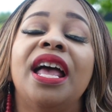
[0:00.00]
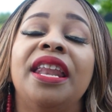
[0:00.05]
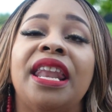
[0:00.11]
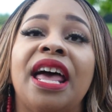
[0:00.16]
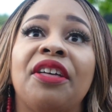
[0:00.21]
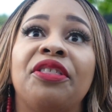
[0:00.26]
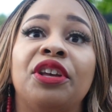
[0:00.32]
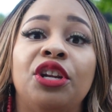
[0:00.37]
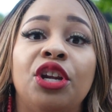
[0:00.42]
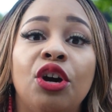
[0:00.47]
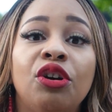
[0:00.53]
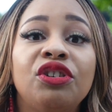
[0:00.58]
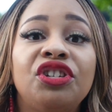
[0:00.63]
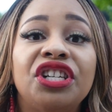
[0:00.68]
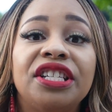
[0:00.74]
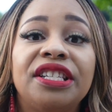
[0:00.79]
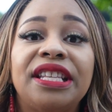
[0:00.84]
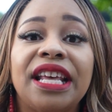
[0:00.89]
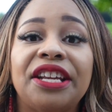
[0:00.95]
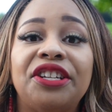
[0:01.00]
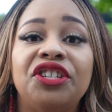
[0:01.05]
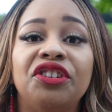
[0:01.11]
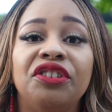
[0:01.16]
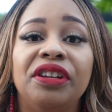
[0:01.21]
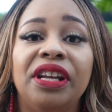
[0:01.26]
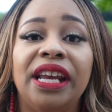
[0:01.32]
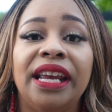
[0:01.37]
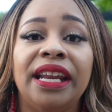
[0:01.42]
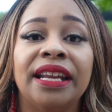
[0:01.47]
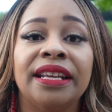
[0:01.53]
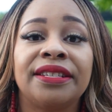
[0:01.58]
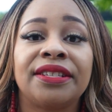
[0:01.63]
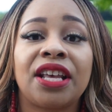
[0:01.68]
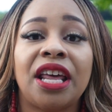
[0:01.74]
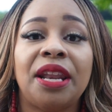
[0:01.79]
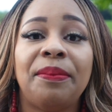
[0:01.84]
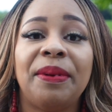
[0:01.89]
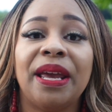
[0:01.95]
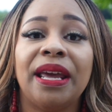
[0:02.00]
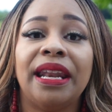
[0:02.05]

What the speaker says: Now the notions that you need is going to be